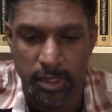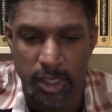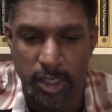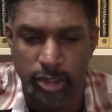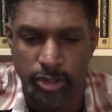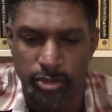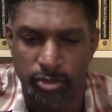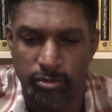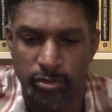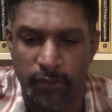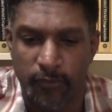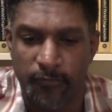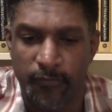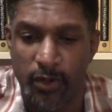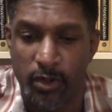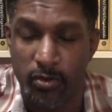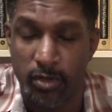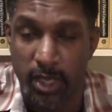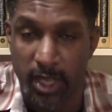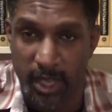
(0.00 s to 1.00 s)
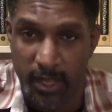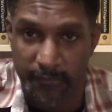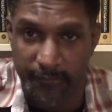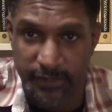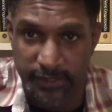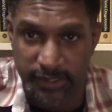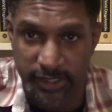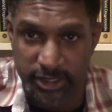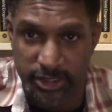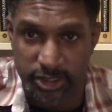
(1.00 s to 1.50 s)
during a phone
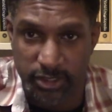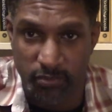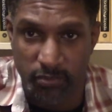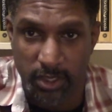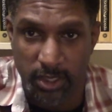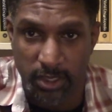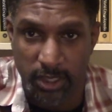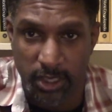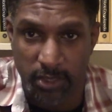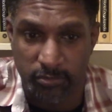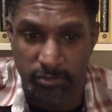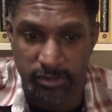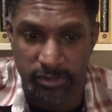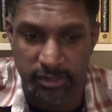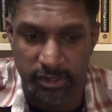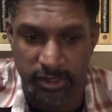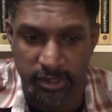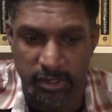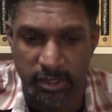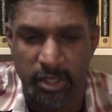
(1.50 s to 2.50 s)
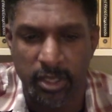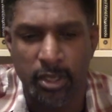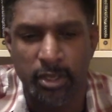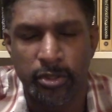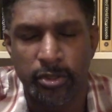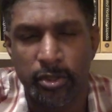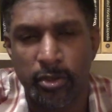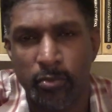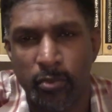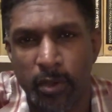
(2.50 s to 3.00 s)
conversation while I was there,
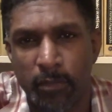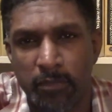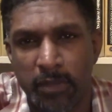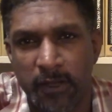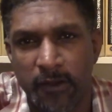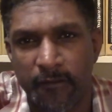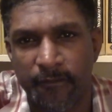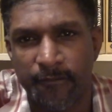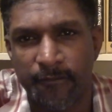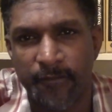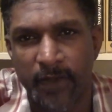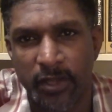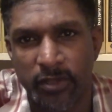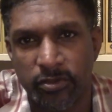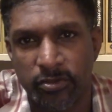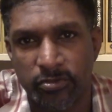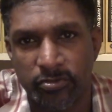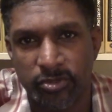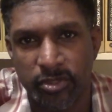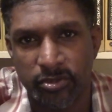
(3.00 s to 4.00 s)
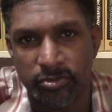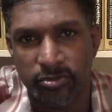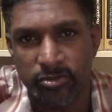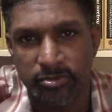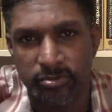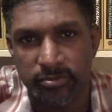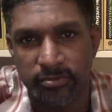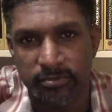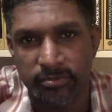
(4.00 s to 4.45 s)
you want me to fuck you, don't you?